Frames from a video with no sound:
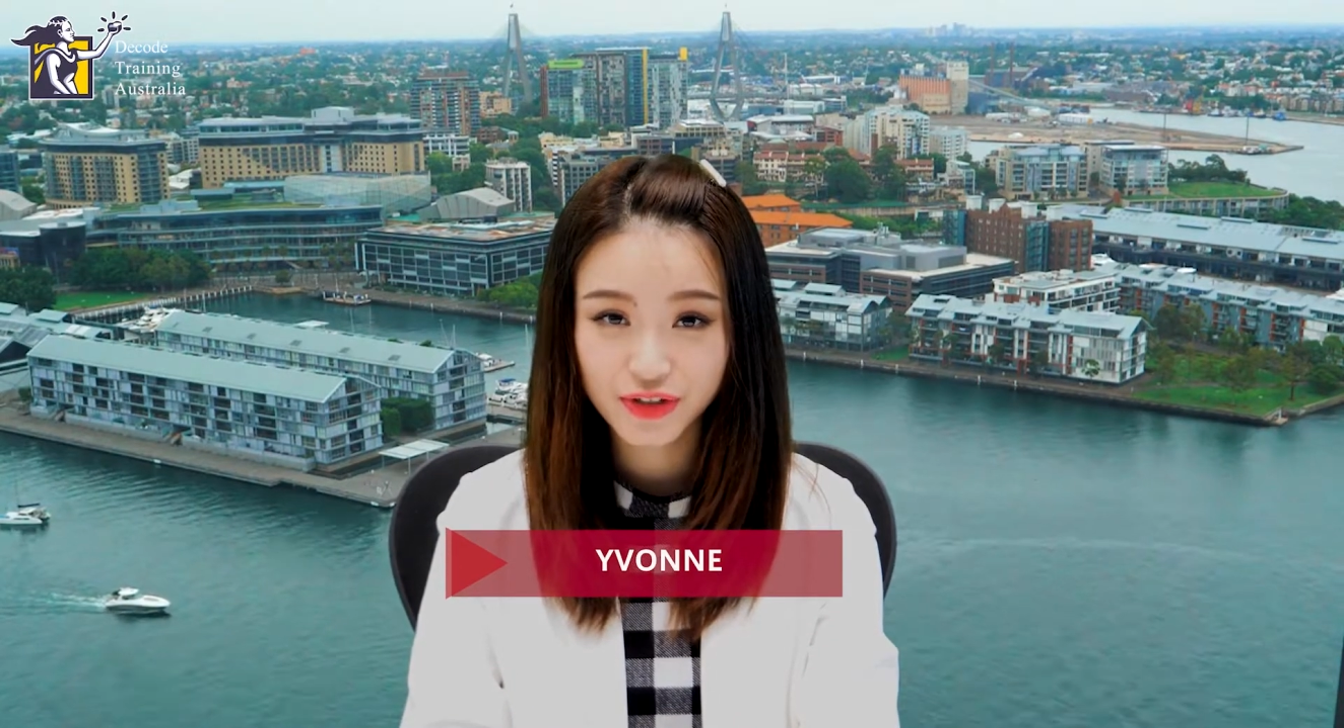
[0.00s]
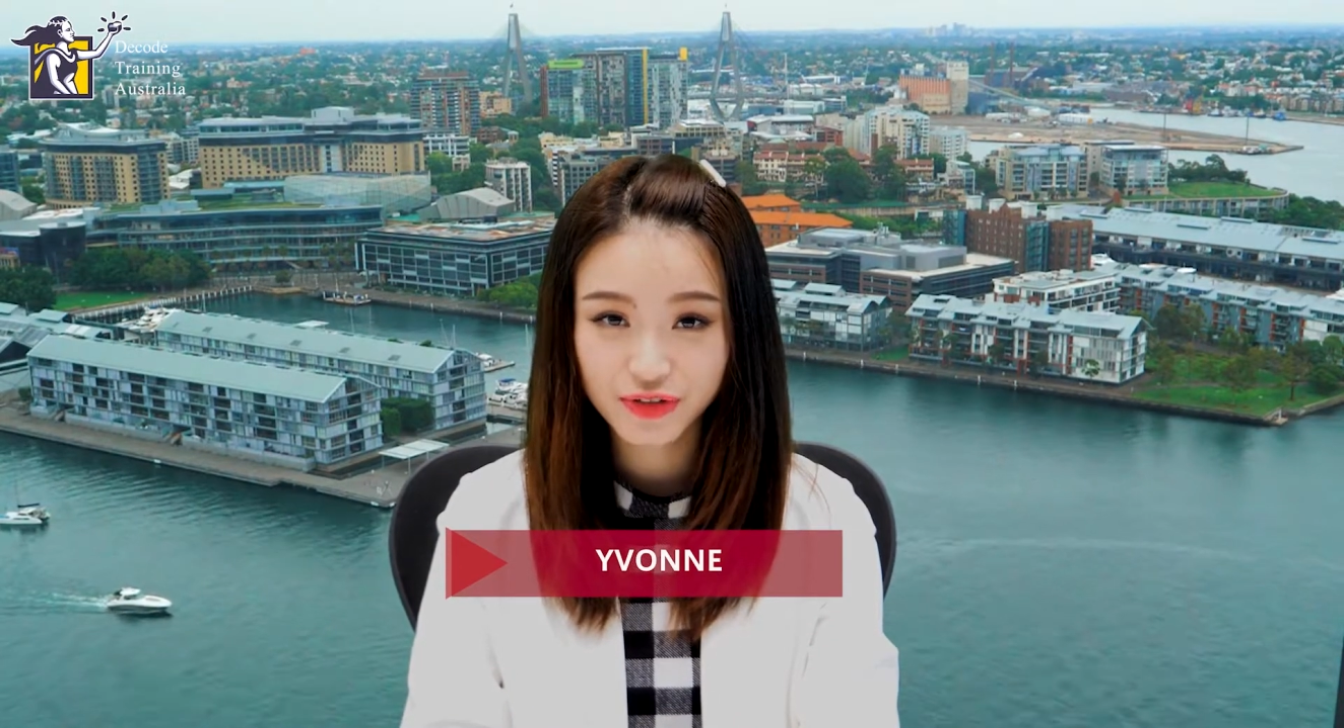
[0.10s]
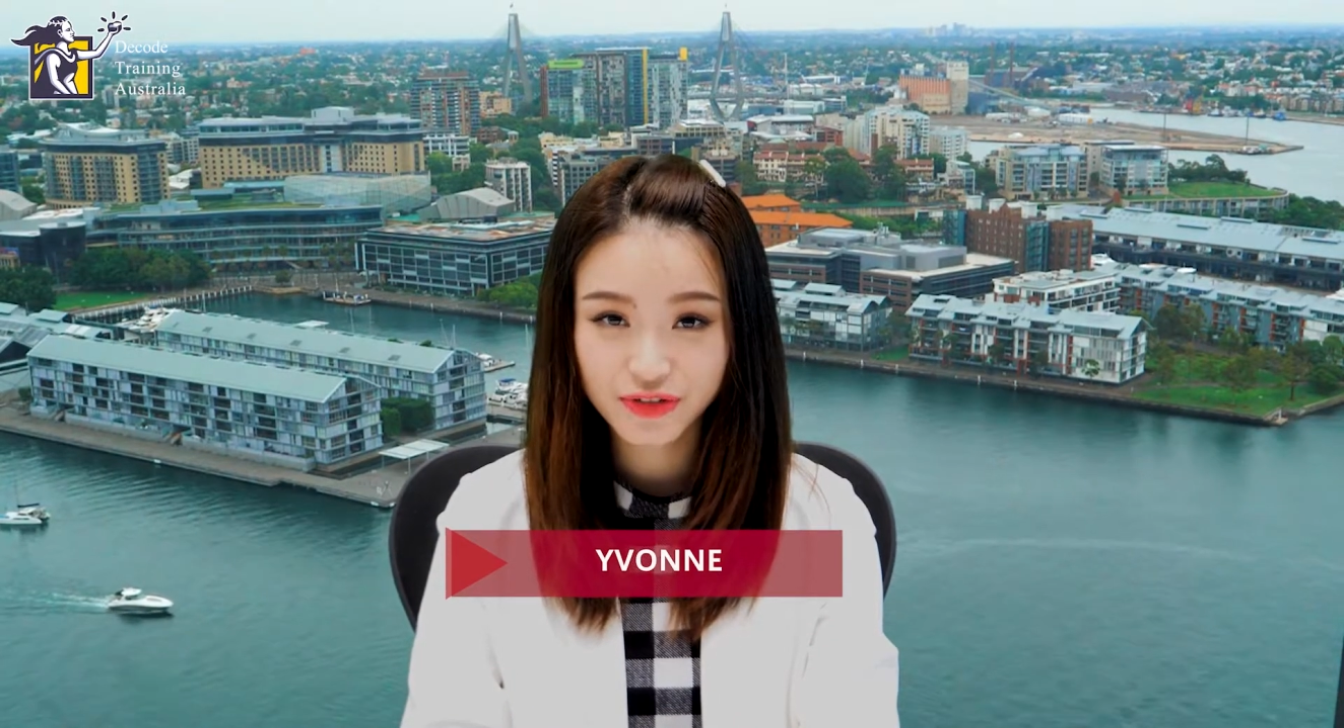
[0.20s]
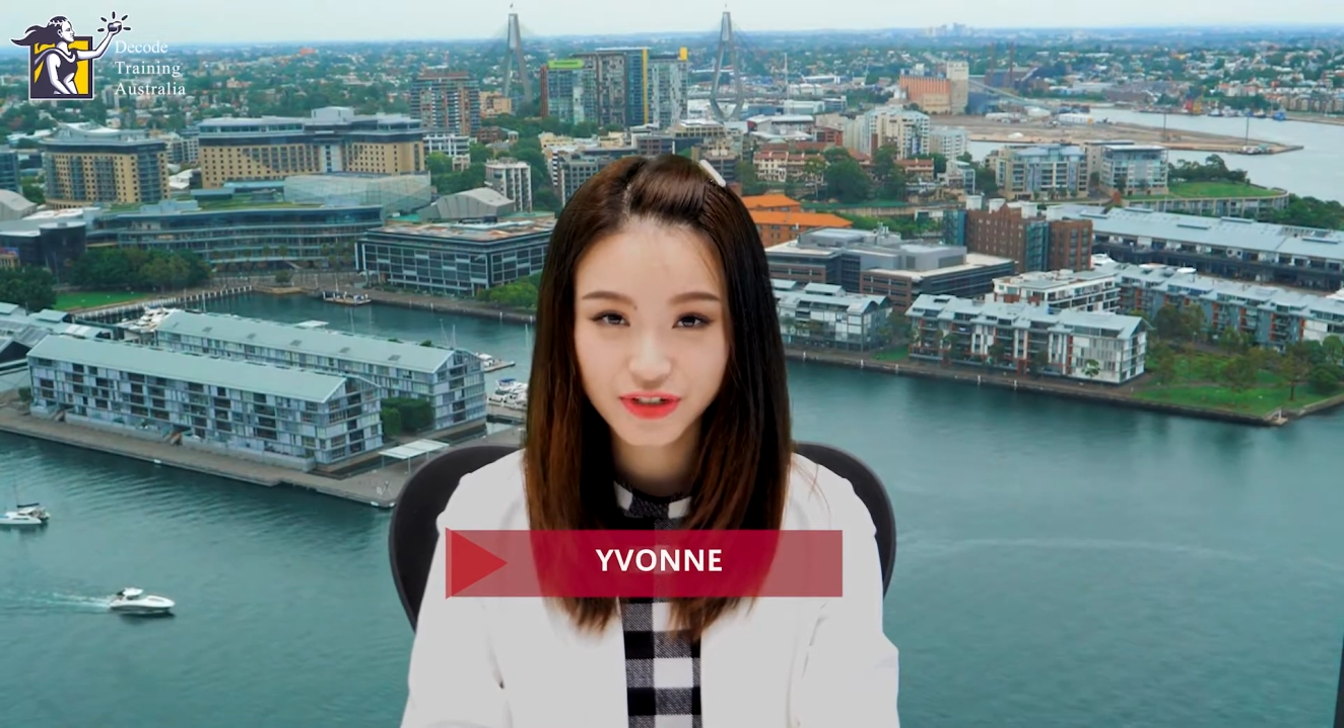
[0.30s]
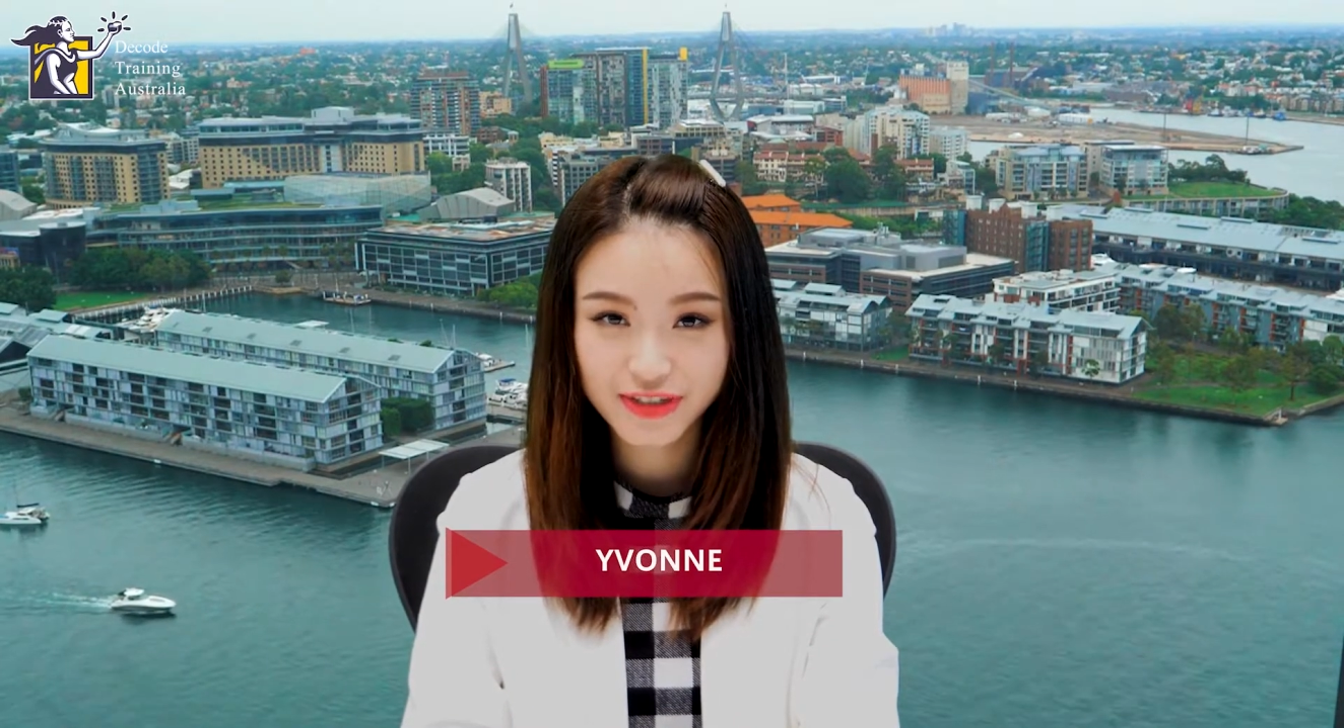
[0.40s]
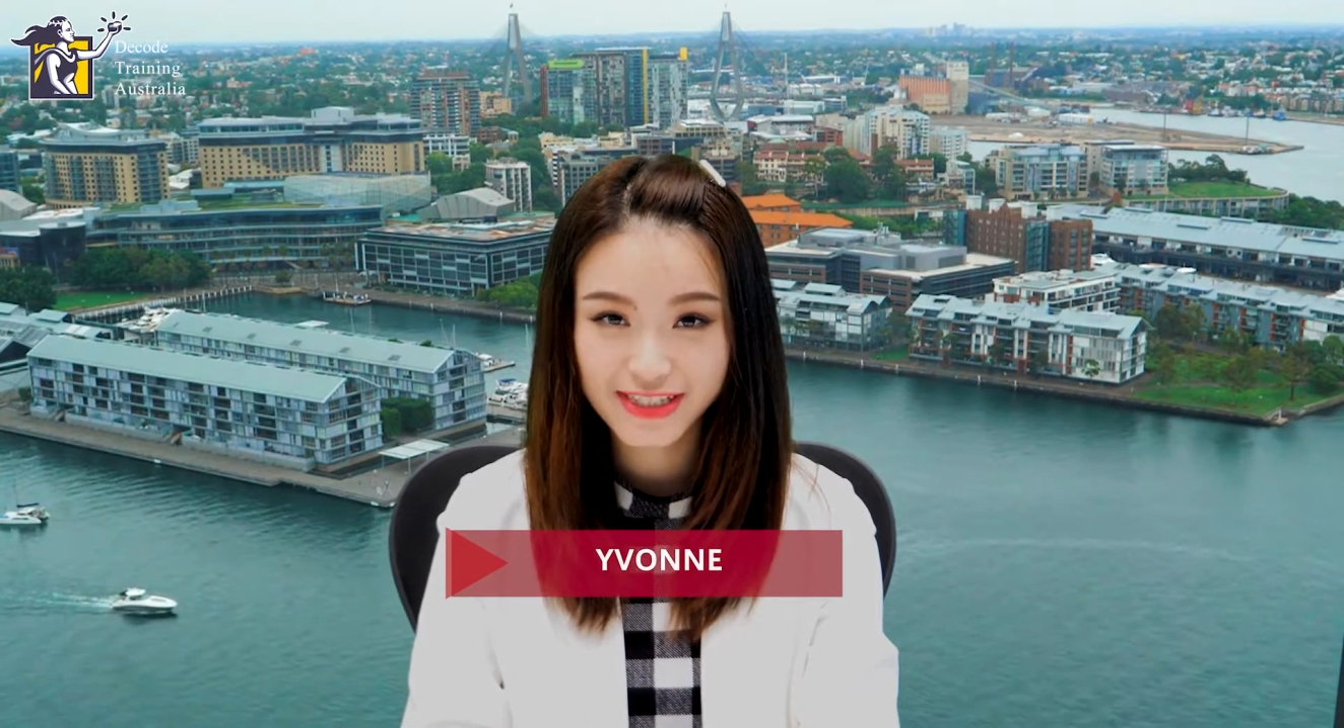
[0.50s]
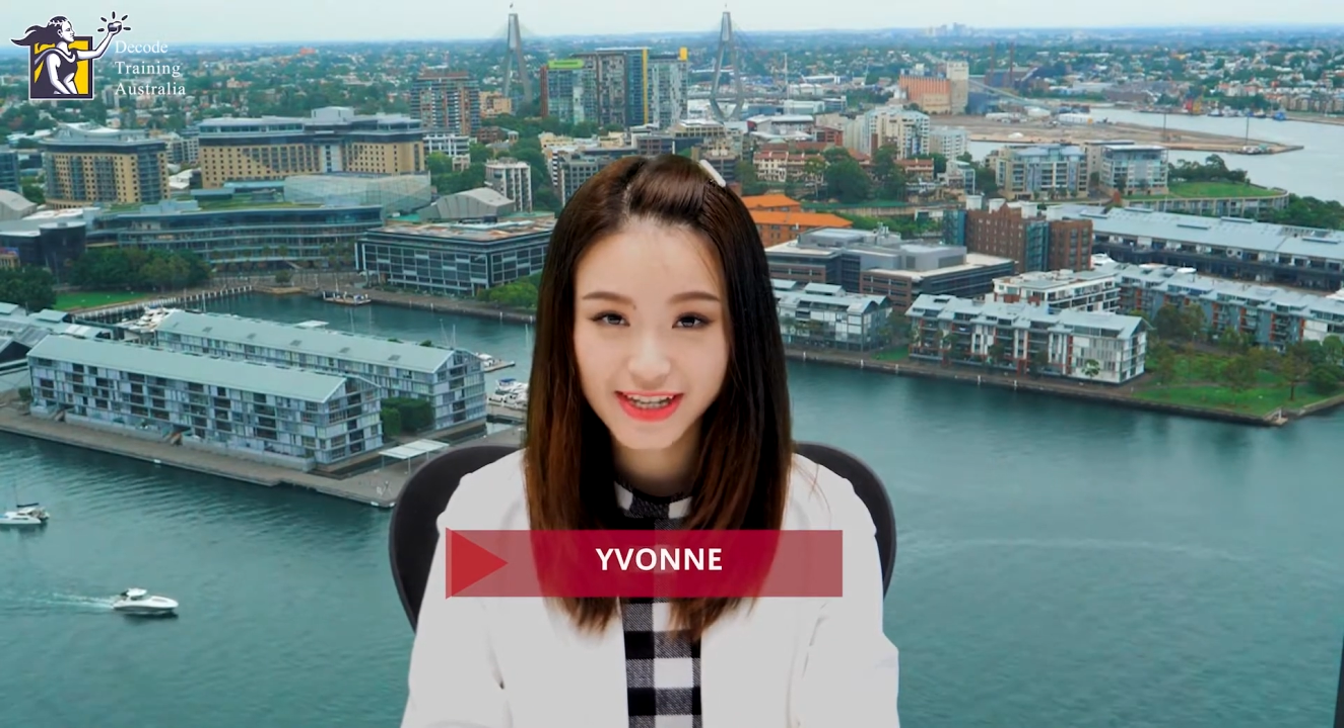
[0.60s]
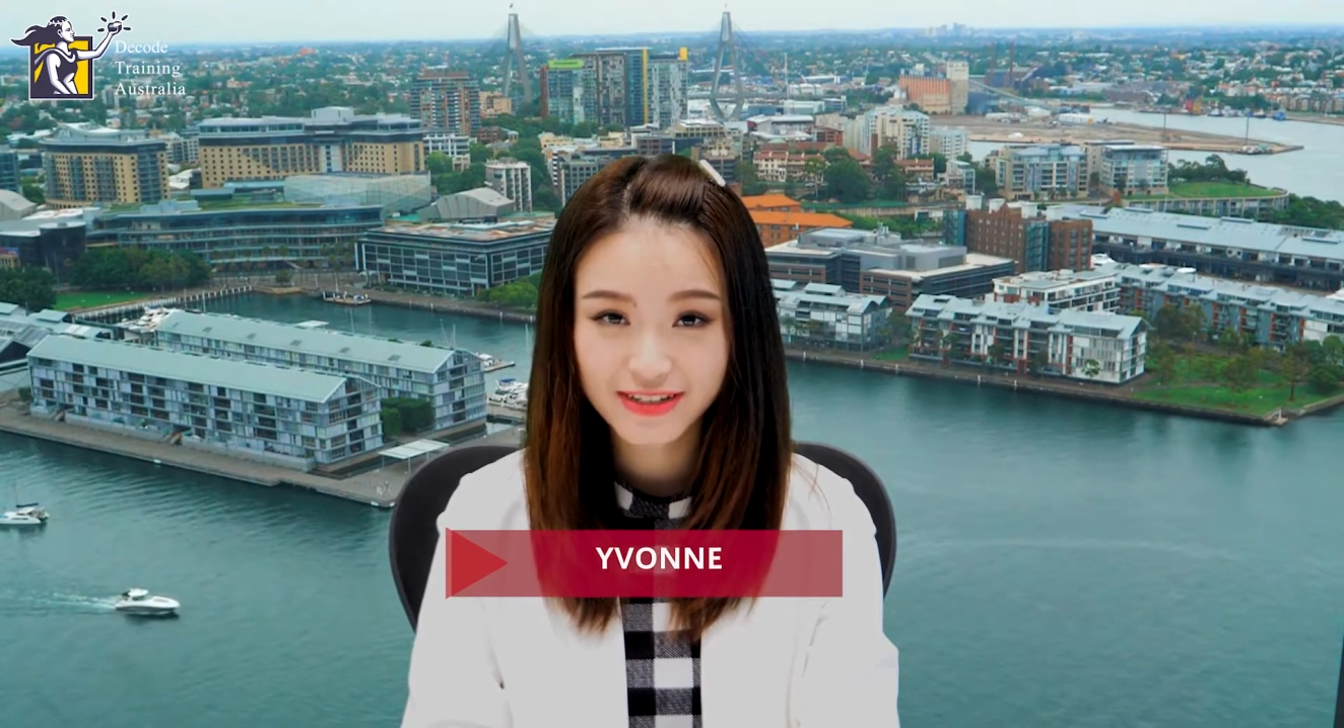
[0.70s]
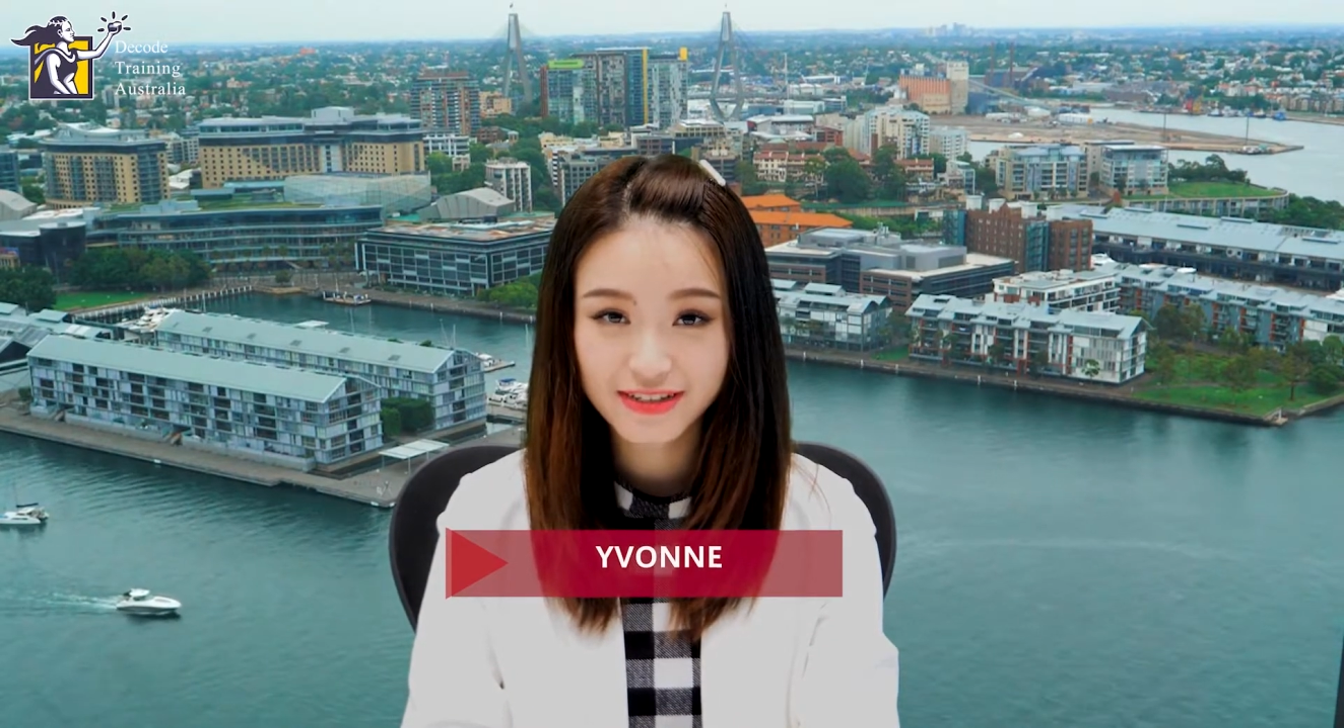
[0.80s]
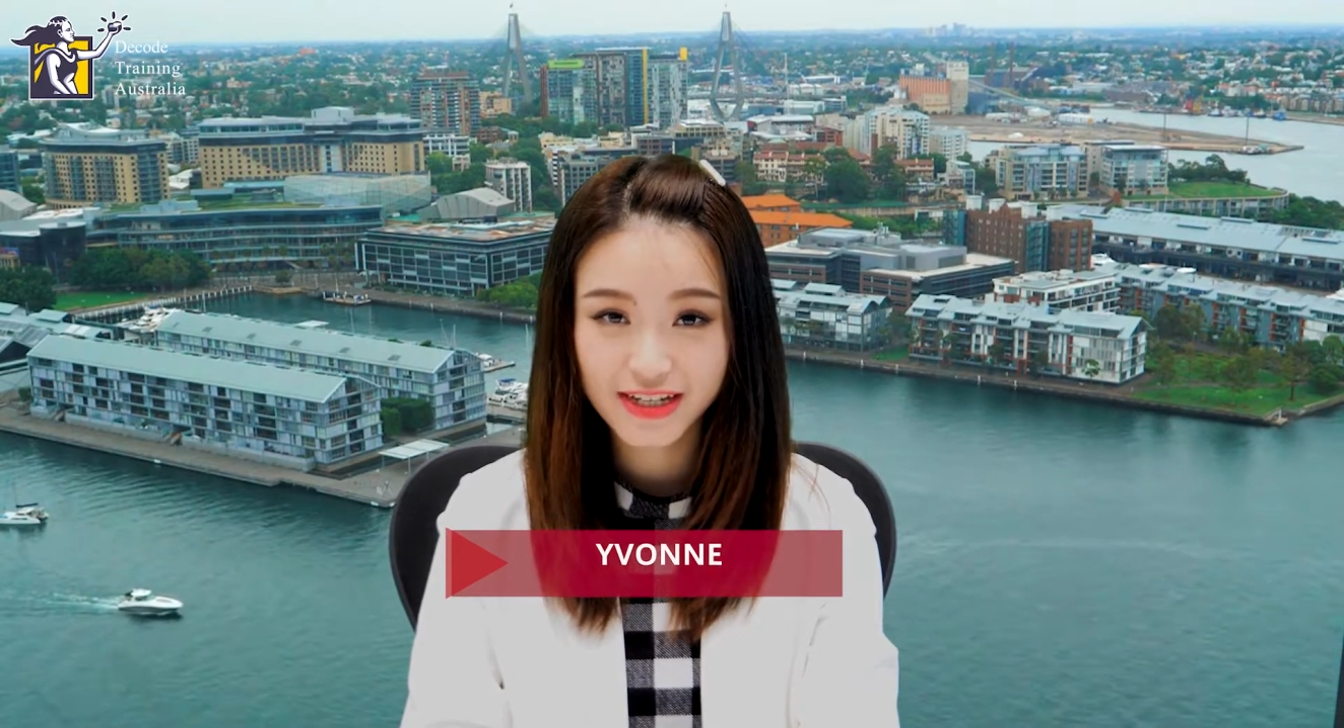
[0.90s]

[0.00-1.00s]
Euro-Yen